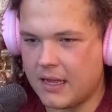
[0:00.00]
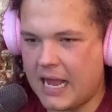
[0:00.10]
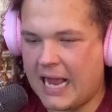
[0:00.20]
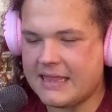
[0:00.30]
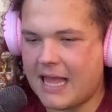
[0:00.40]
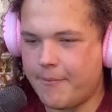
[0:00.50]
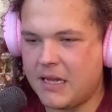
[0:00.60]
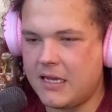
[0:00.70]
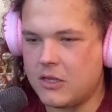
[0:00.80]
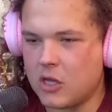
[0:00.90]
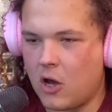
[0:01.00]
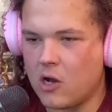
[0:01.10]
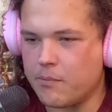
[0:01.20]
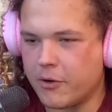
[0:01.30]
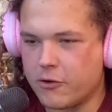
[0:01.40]
had that many
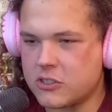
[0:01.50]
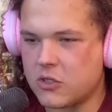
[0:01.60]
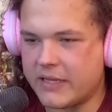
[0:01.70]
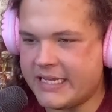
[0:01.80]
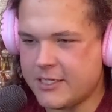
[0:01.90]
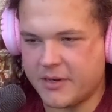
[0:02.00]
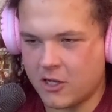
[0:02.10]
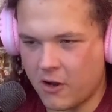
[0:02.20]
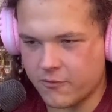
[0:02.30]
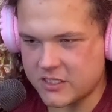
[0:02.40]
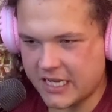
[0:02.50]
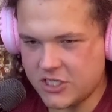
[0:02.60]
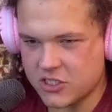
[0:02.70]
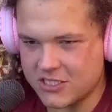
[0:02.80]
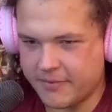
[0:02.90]
long, personal, intimate
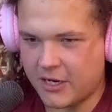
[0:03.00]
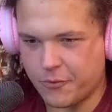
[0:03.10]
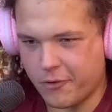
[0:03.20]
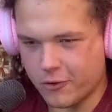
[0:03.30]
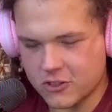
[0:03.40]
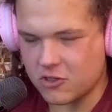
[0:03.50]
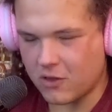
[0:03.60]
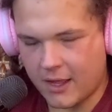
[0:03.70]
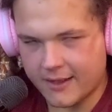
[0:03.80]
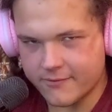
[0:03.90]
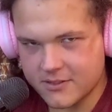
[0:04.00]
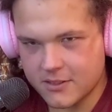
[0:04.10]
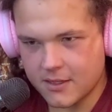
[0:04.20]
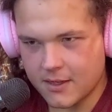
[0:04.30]
conversations about your personal lives,